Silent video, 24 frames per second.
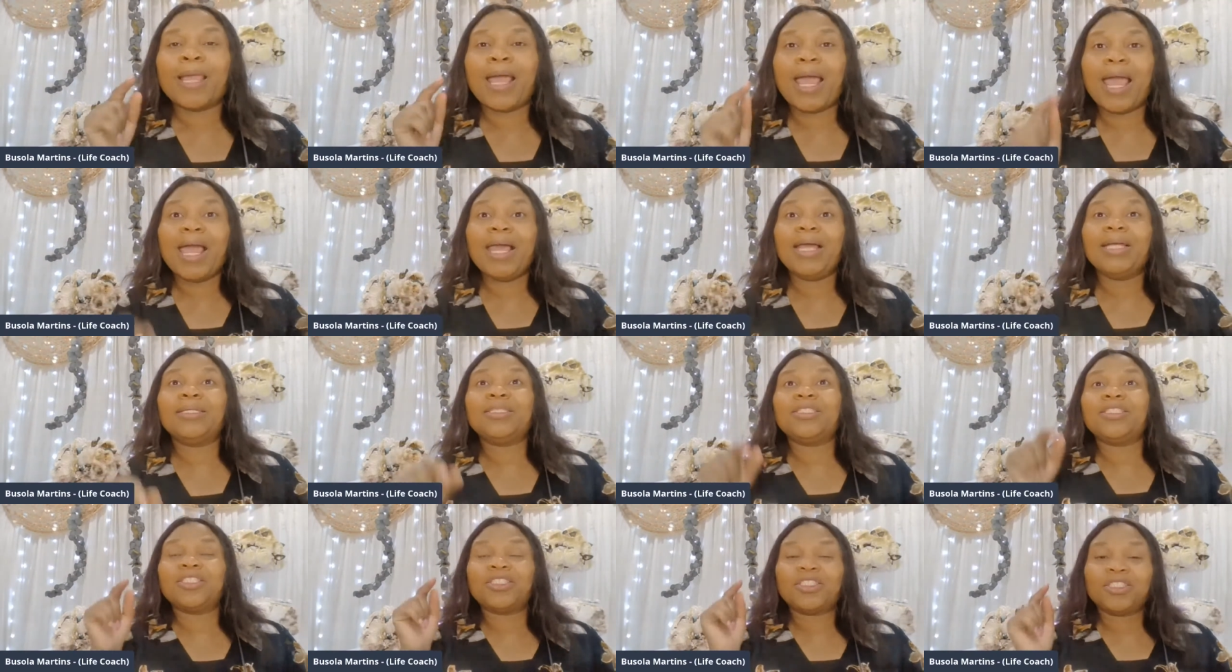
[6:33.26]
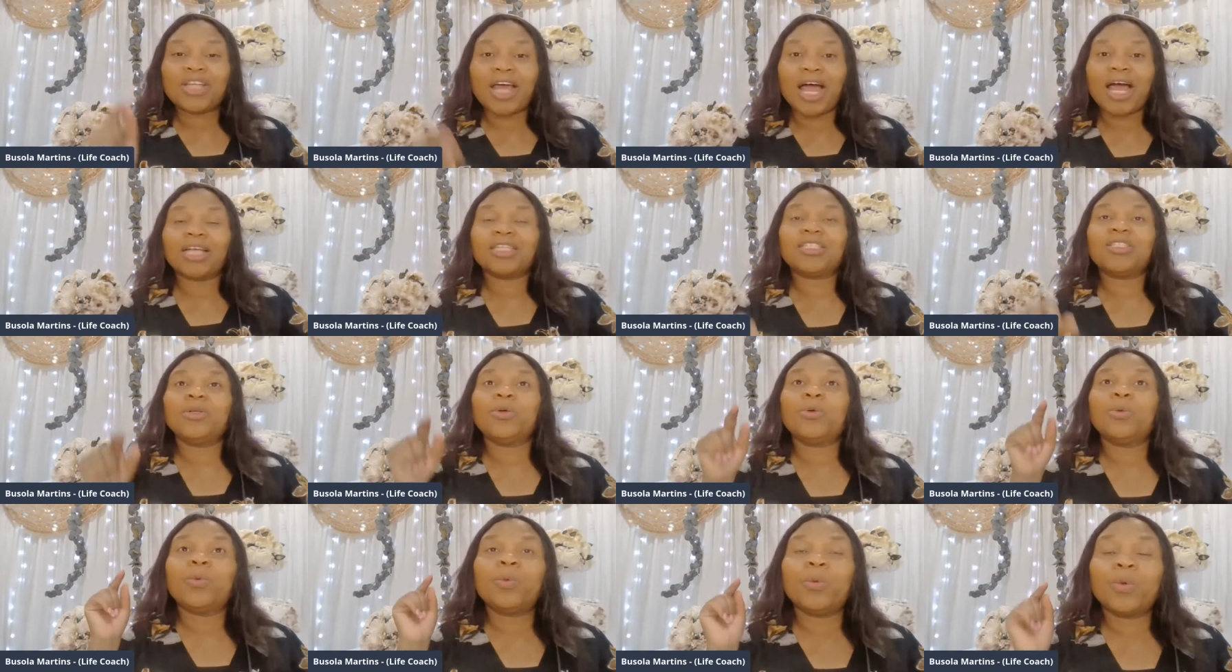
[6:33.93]
and start
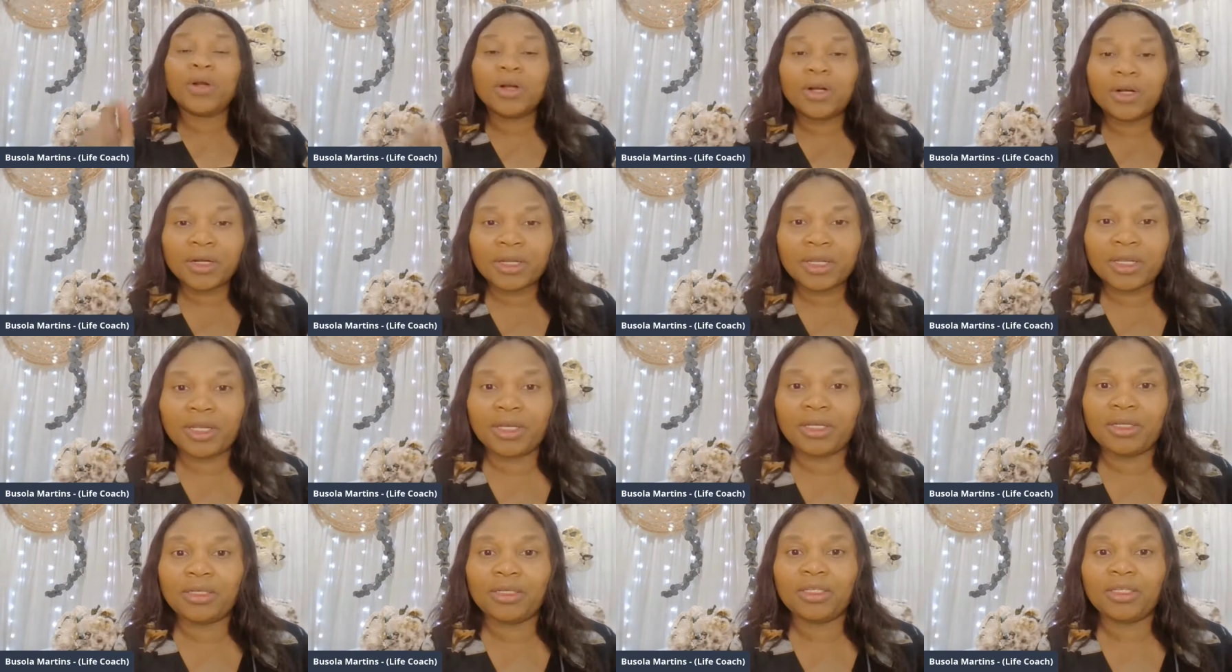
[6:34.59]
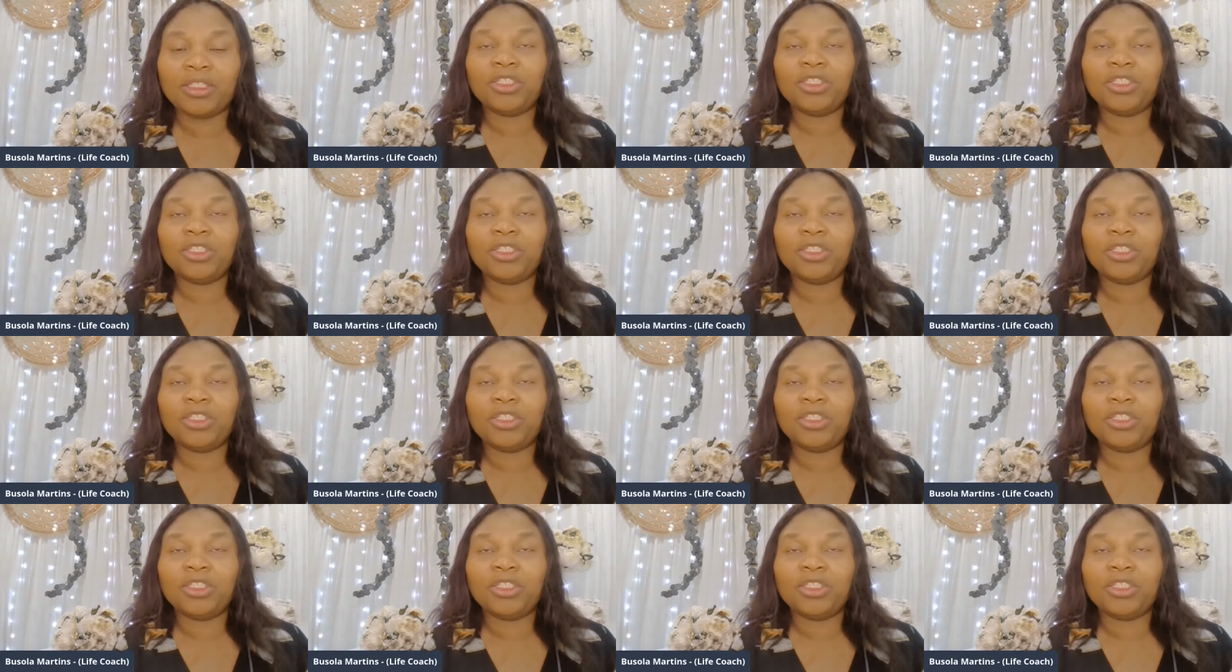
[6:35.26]
working.